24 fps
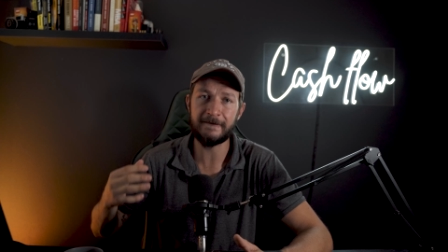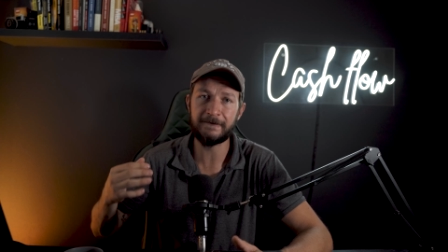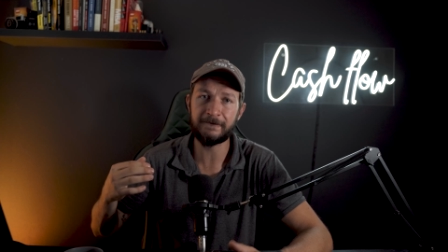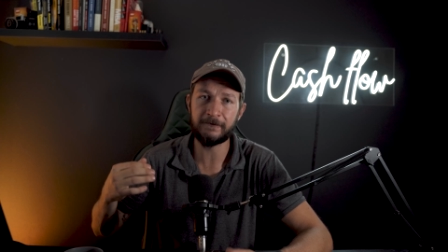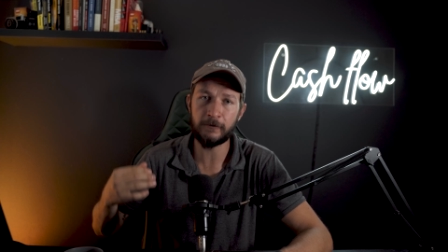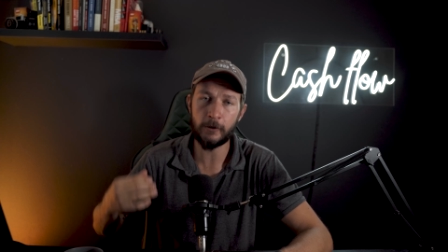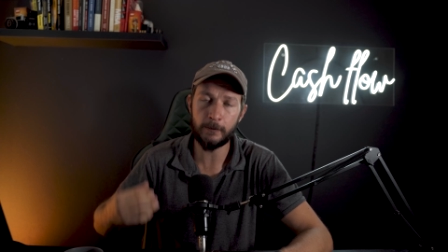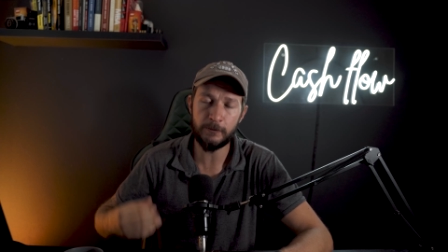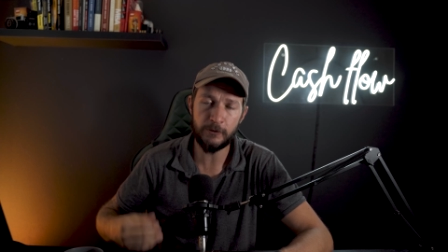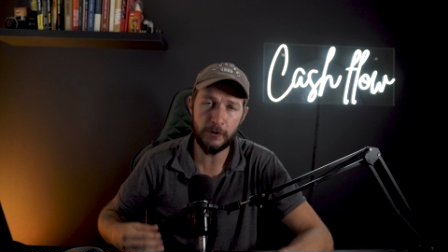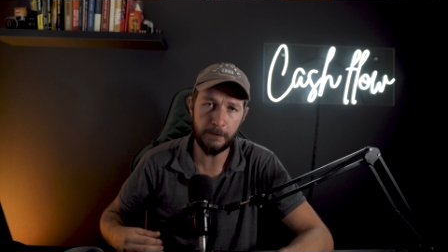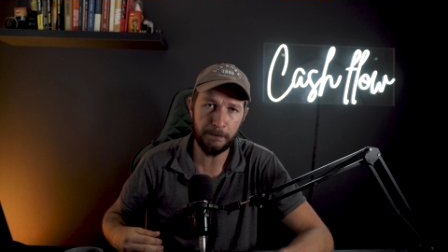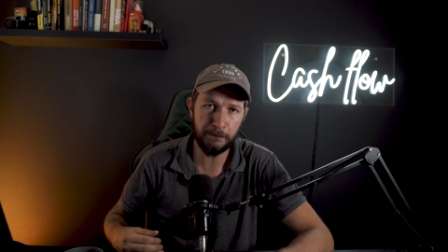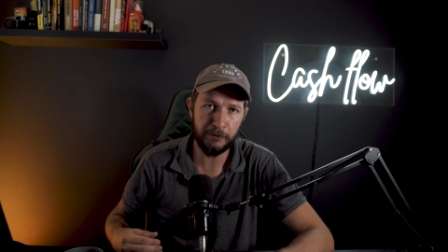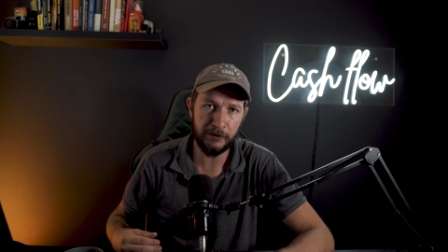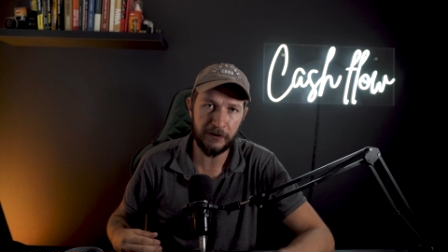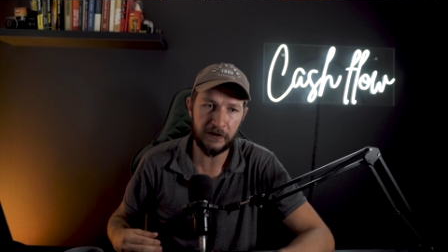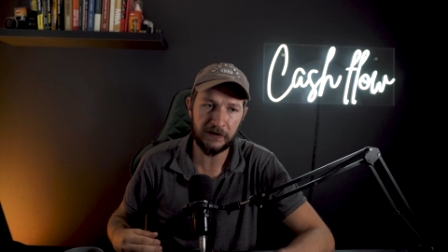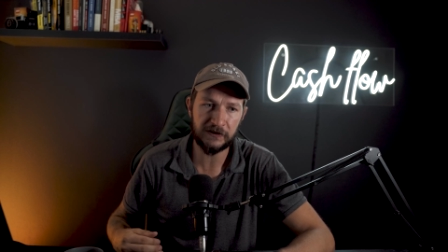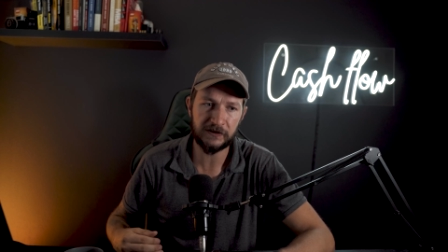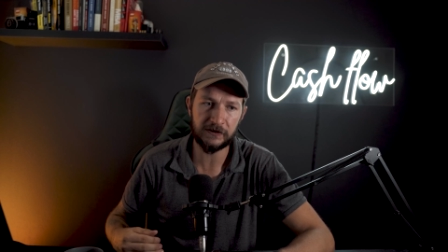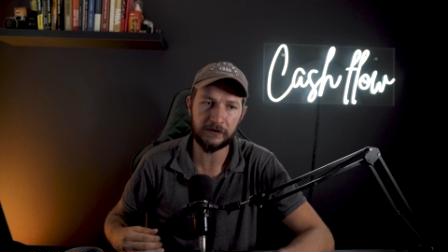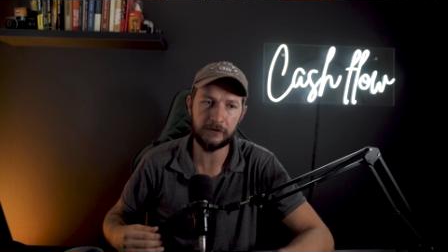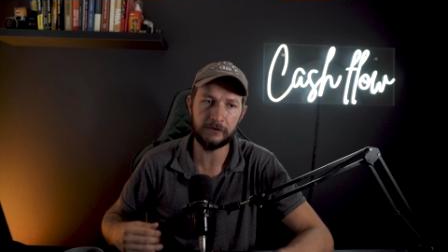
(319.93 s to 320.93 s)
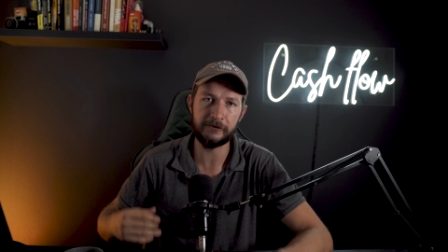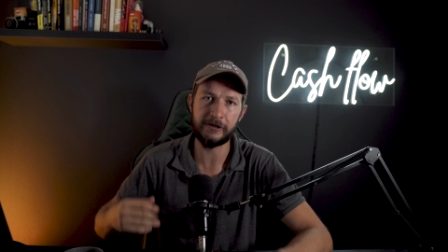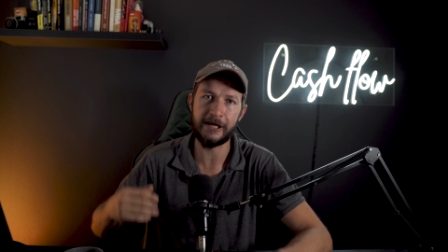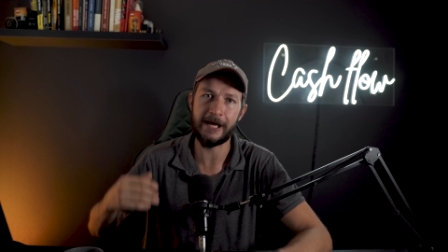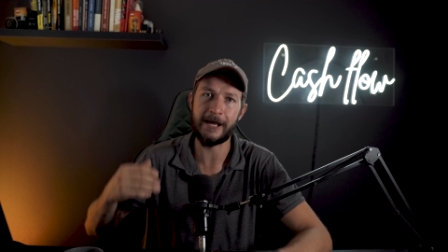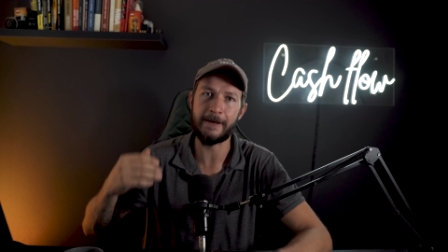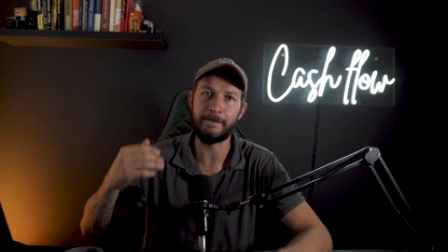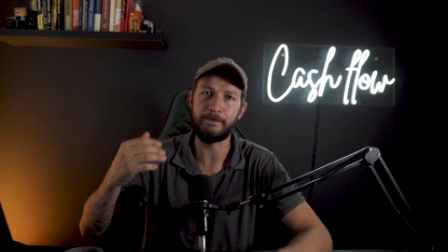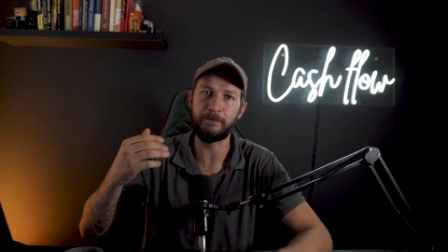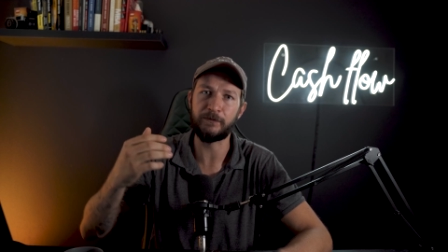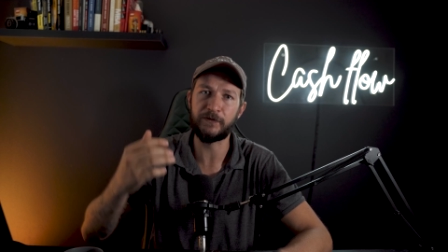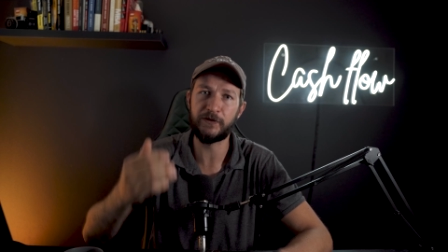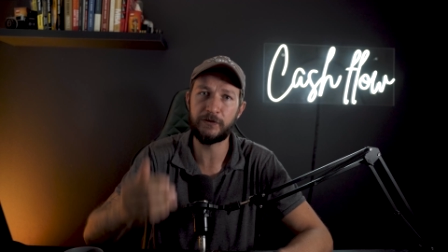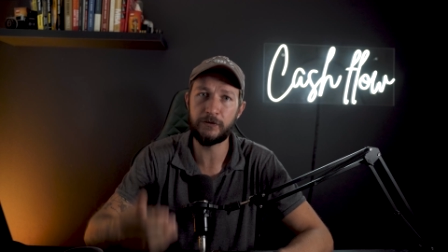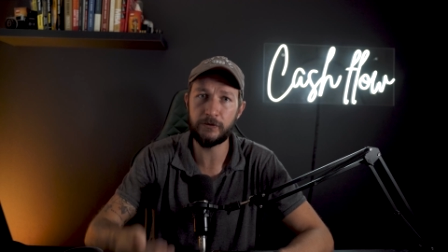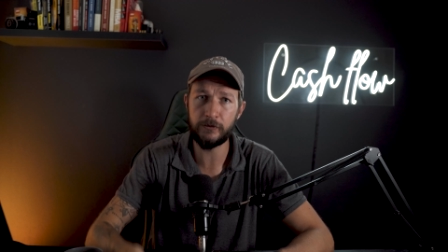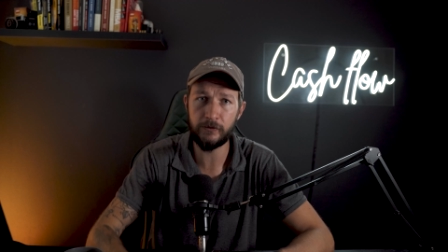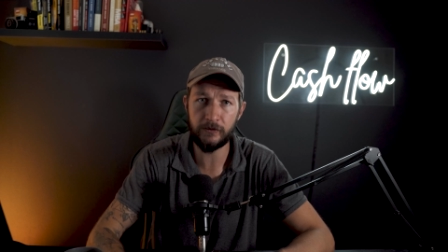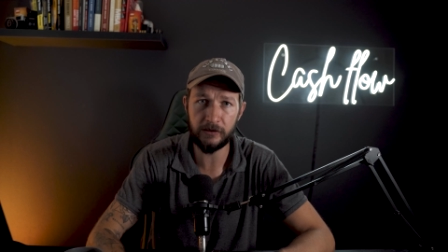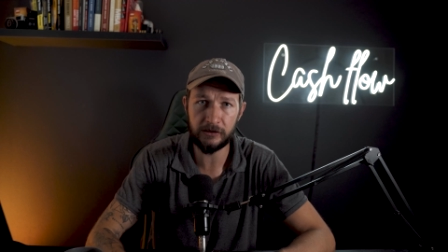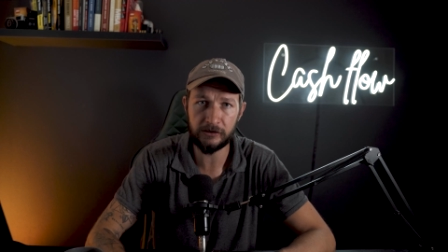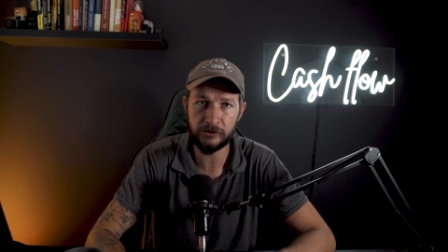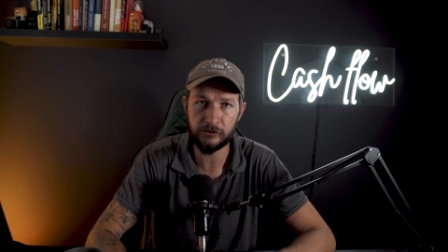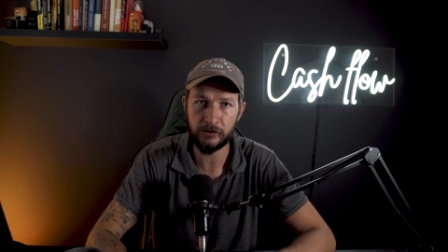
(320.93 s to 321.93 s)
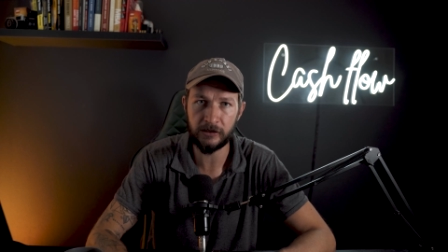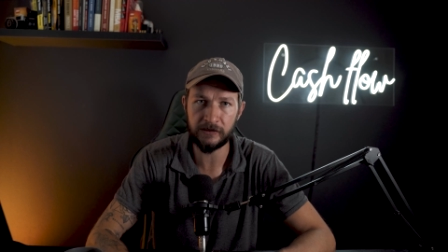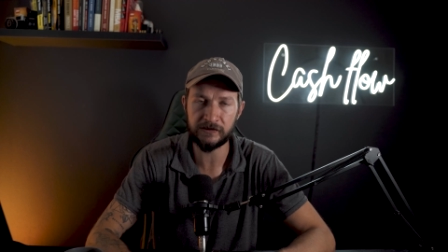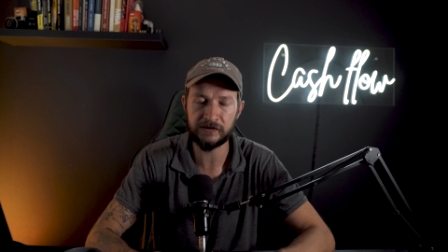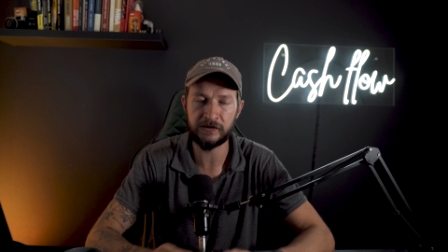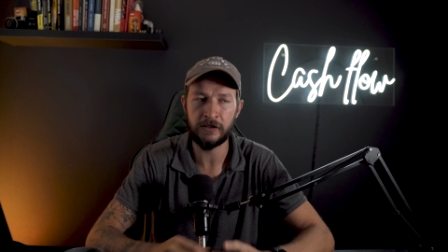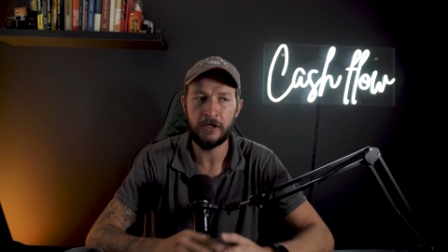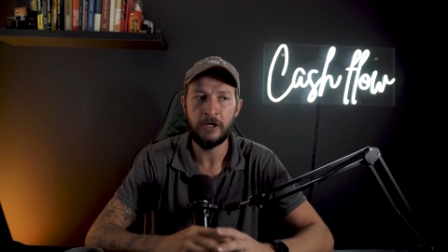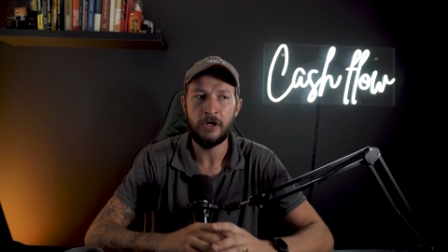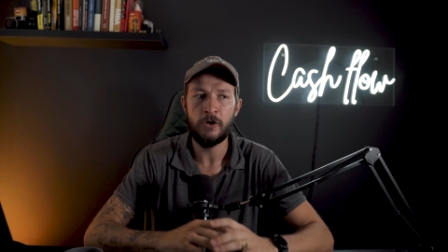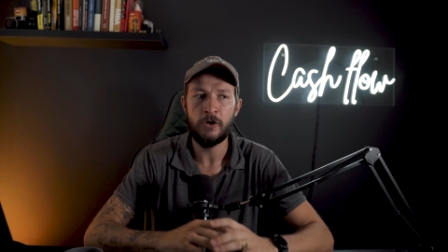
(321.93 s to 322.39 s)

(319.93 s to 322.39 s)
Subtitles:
from your personal name to the trust